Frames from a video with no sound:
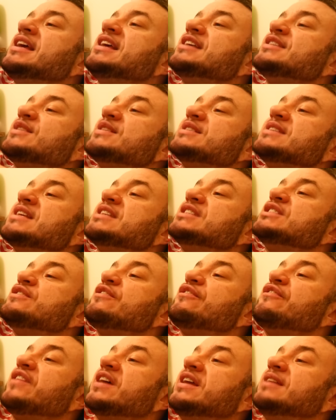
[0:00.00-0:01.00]
So it says, to
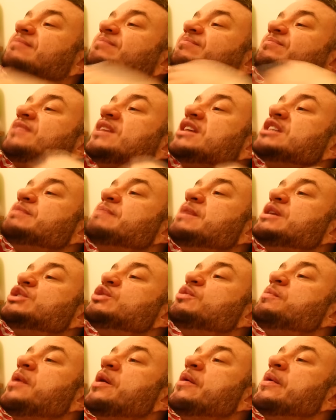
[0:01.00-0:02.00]
Finn, a special
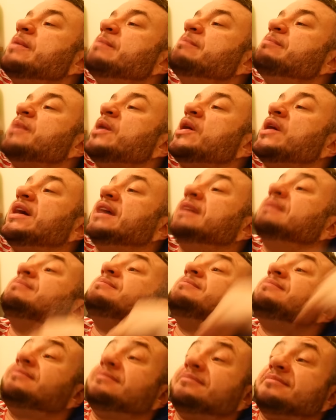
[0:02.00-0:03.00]
poem by,
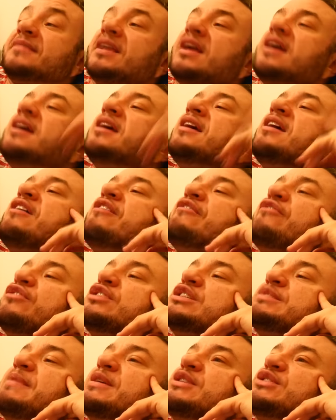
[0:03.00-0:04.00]
for a
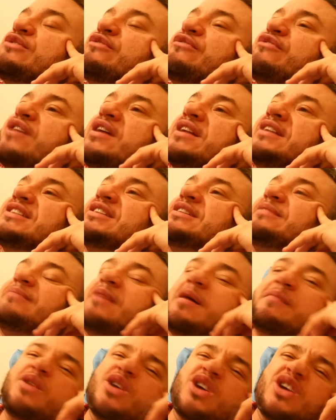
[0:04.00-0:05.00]
special friend.
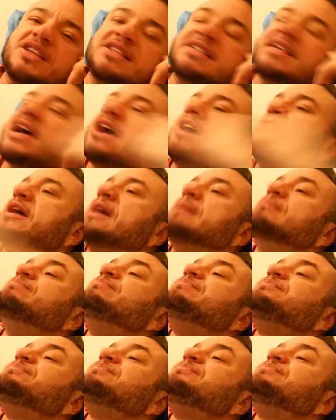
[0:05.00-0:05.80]
I'm not going to say her name.